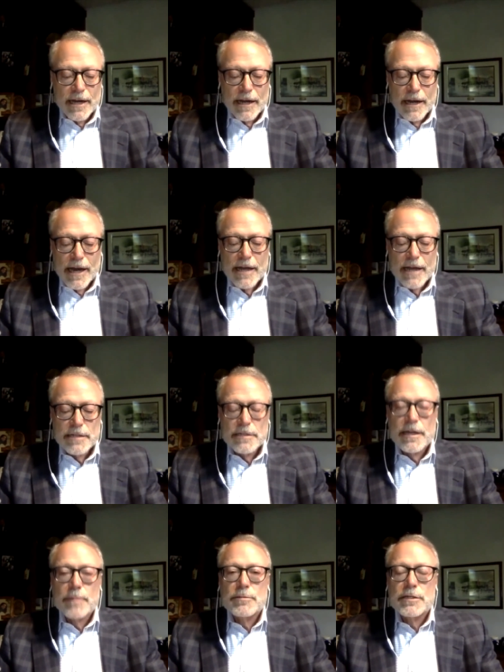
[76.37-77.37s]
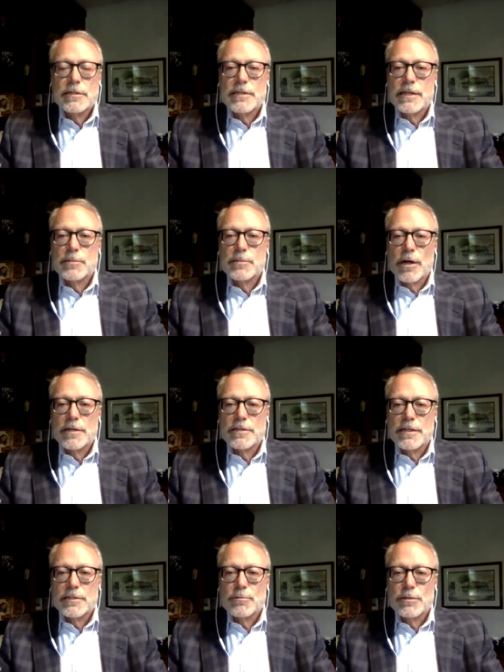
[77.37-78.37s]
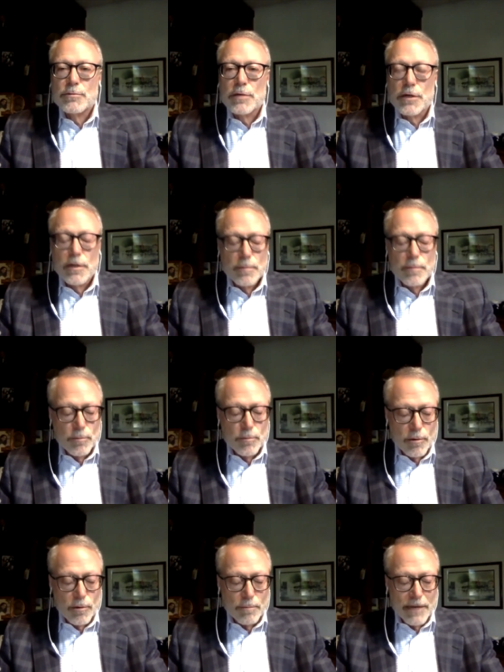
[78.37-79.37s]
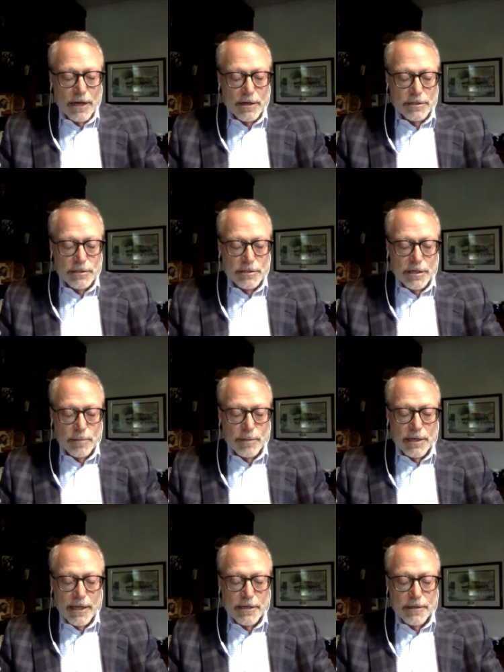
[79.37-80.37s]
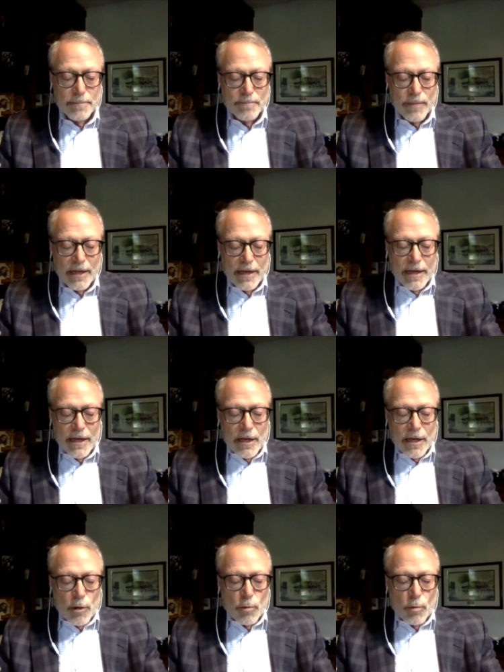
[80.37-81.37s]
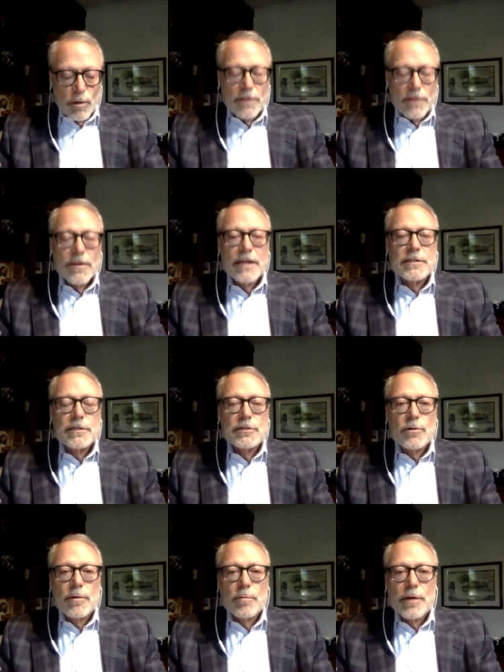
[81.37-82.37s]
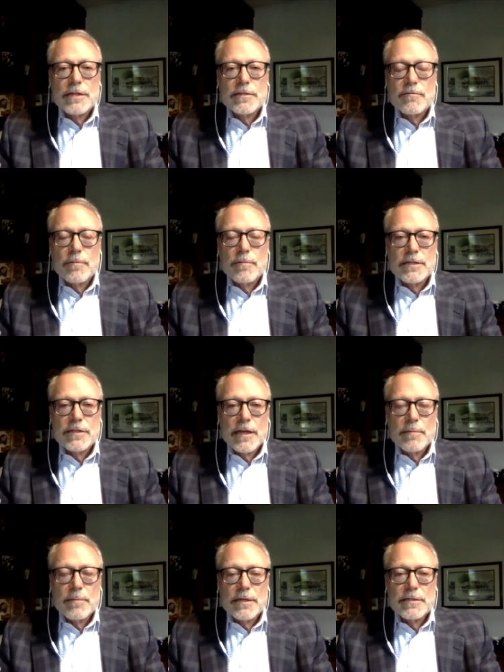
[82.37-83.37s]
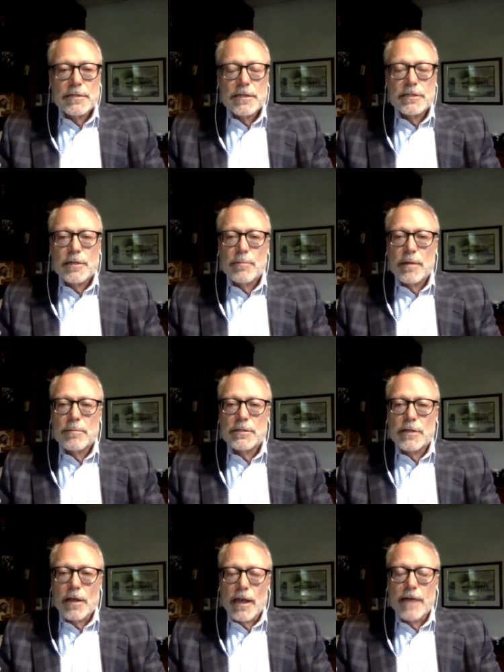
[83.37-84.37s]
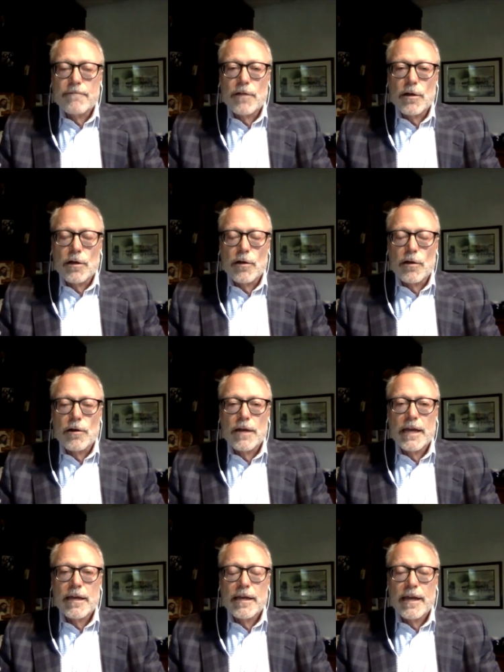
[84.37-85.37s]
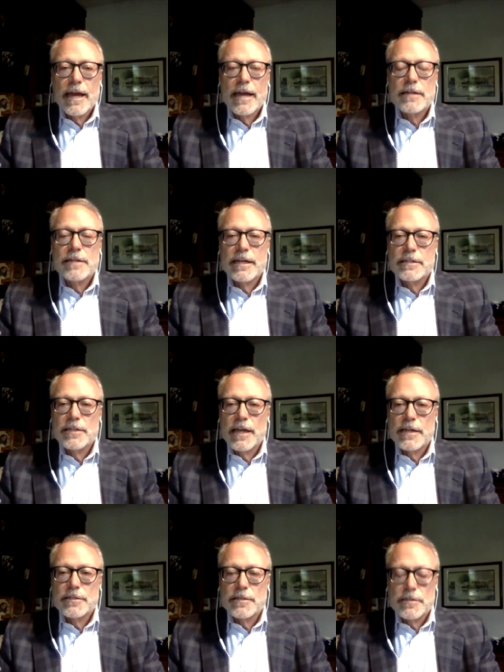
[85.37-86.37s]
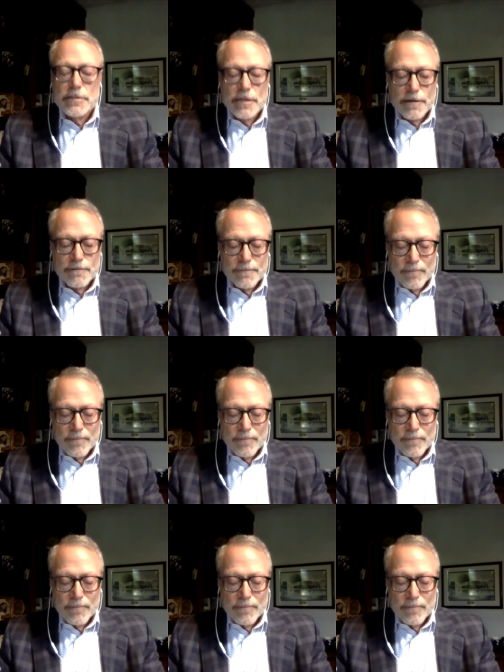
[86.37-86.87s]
9-step success process, which we'll learn a bit more about just a little bit later. One of the things that's so impressive about Stedman is his commitment to lifelong learning and to education itself.